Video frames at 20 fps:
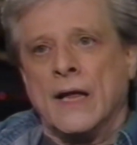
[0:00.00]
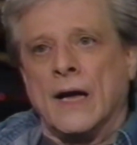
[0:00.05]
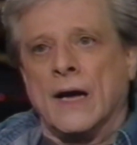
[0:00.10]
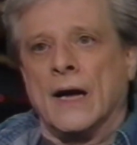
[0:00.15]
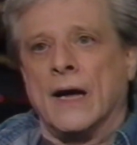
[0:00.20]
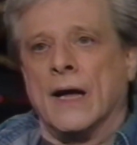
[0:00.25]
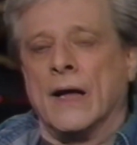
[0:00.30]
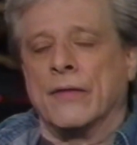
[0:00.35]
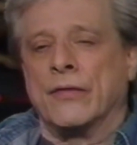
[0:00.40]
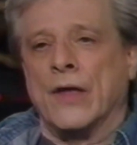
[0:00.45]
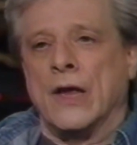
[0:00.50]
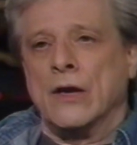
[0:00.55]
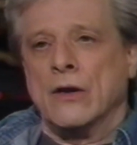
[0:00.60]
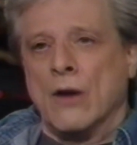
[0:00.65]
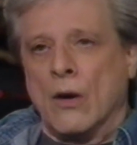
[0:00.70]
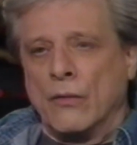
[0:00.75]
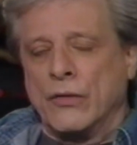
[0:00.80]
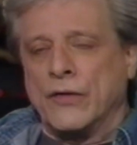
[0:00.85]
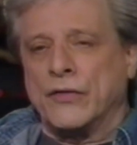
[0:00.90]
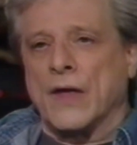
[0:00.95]
Uh, they
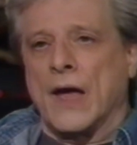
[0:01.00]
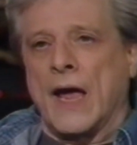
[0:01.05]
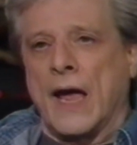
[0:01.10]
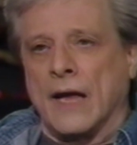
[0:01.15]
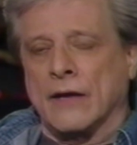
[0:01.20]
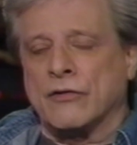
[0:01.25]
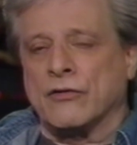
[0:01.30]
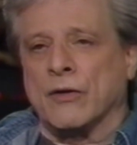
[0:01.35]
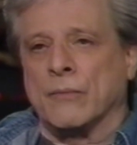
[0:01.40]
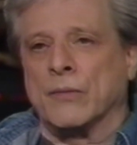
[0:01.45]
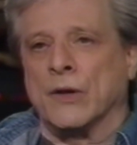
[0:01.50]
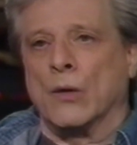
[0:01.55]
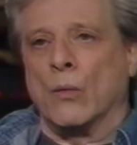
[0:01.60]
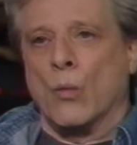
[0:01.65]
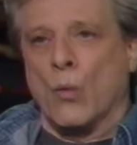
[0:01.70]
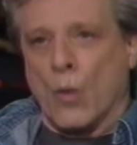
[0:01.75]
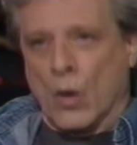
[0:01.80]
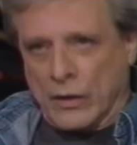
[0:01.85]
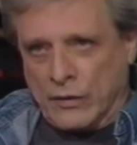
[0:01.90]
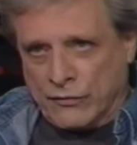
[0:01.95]
know that they had
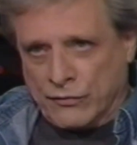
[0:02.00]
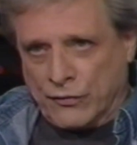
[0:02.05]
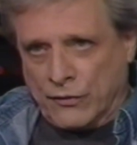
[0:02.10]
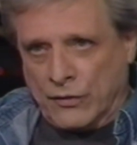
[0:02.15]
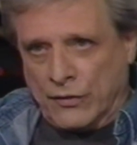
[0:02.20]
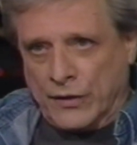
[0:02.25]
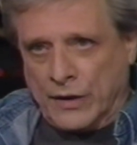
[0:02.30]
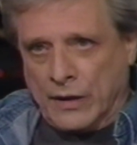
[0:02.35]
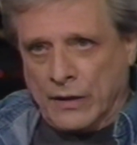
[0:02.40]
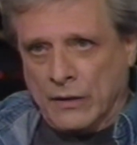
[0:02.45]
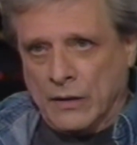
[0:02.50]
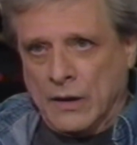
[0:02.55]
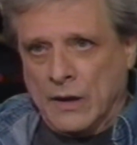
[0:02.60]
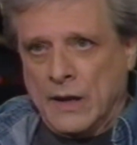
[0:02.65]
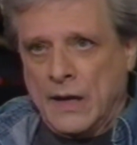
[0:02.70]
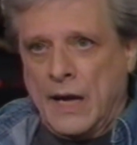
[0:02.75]
something wonderful there.